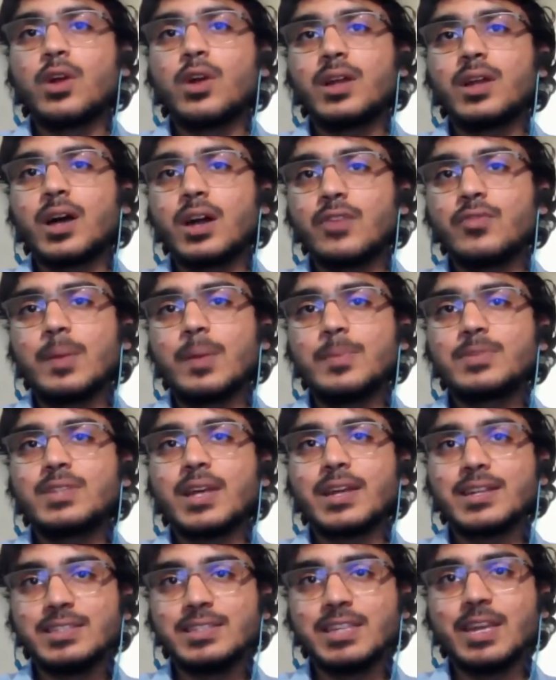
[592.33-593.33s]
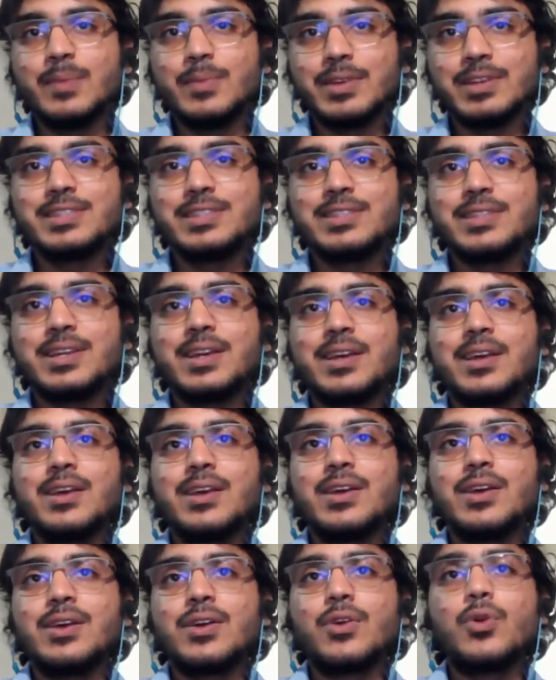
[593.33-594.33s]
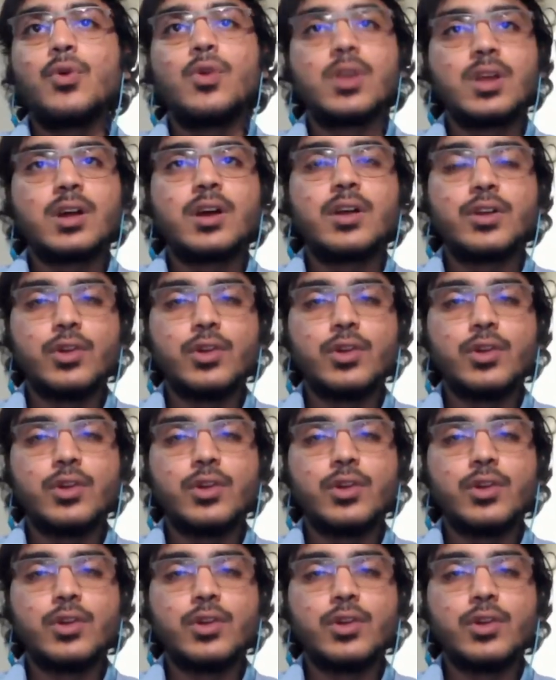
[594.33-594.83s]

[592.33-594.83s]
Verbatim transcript: what oh. our website's name is, golghar